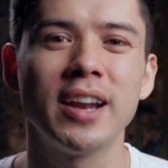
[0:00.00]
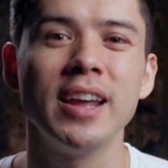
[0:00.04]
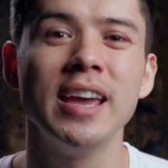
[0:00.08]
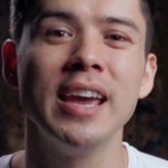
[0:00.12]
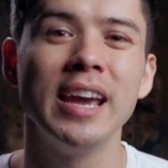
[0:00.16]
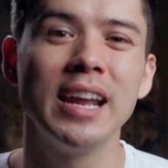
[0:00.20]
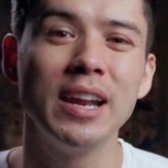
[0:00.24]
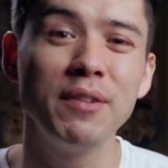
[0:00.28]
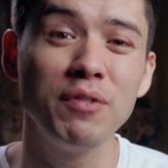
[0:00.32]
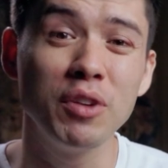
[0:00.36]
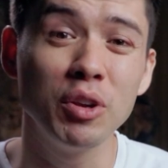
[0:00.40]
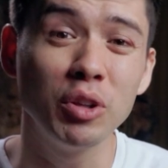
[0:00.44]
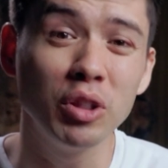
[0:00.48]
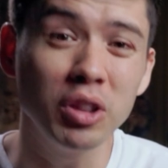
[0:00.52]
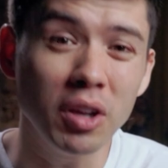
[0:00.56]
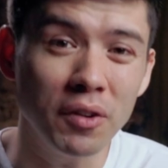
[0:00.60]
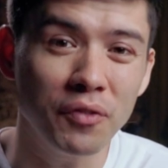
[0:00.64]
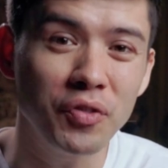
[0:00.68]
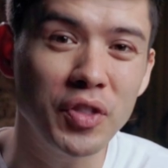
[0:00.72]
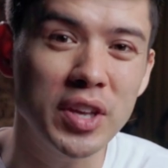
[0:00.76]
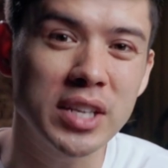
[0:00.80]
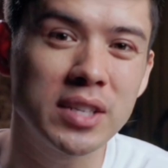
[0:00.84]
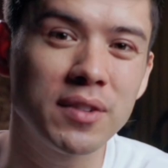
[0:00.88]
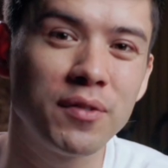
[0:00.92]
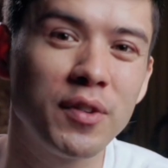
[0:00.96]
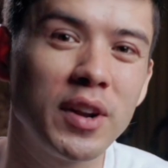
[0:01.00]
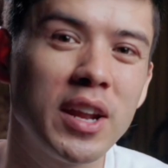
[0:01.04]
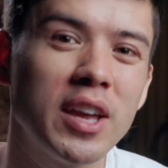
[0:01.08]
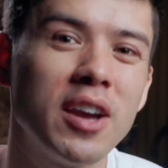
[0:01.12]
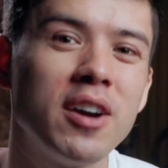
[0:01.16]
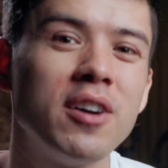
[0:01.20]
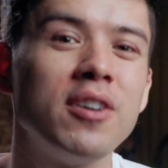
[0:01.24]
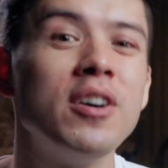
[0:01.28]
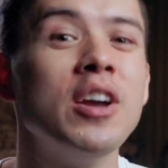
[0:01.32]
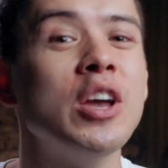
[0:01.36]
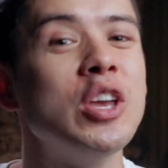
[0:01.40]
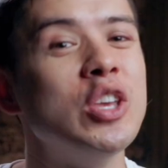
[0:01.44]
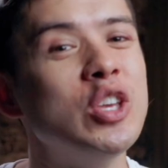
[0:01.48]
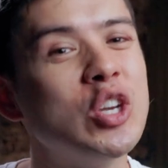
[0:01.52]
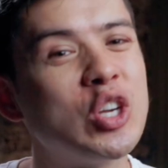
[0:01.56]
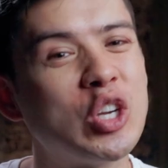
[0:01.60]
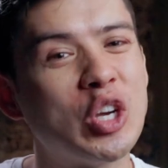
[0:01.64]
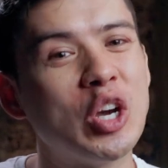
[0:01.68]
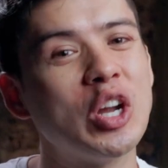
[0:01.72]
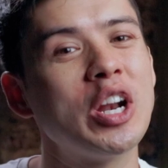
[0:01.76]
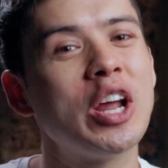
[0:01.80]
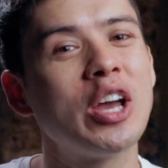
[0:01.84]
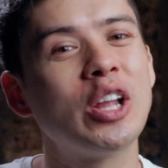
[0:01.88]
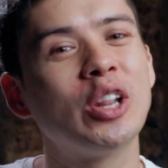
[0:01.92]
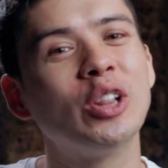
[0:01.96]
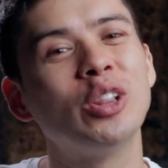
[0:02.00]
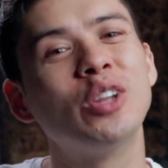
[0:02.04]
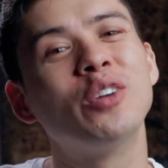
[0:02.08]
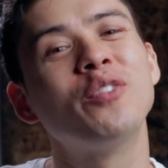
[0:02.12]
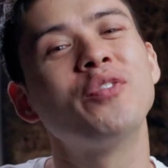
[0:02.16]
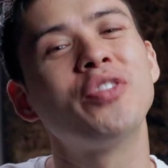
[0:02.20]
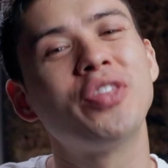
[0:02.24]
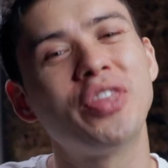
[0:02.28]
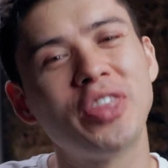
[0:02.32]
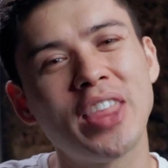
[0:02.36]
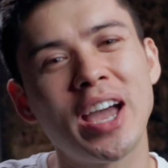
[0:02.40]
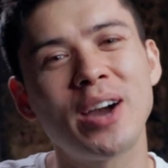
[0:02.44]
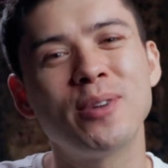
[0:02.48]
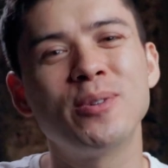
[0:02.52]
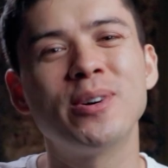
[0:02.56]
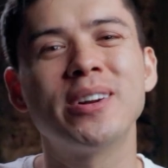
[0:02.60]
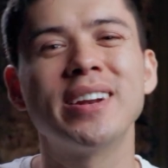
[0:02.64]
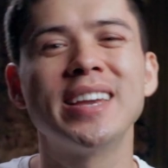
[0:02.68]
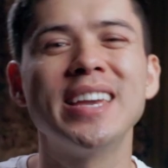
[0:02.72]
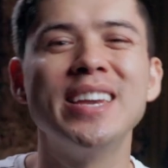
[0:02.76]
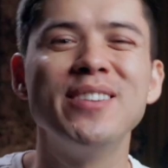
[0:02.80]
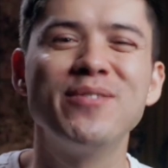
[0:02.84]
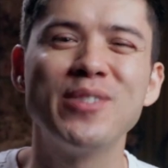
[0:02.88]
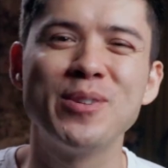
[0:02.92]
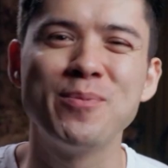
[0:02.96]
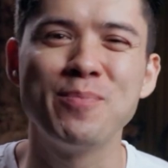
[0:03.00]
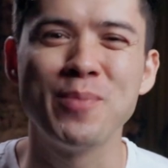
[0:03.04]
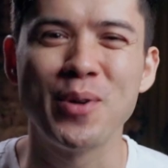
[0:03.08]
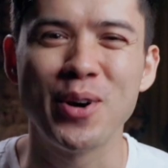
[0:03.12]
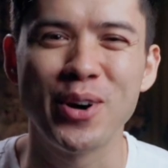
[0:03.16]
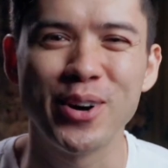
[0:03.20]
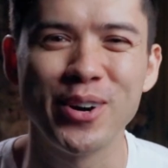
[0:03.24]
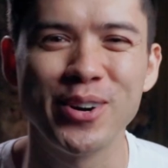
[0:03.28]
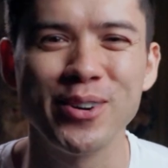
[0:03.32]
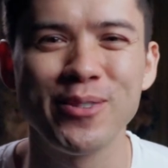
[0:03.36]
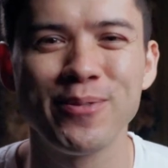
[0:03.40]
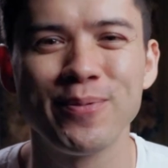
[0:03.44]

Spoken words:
And if you love this video, you're gonna love that one even more.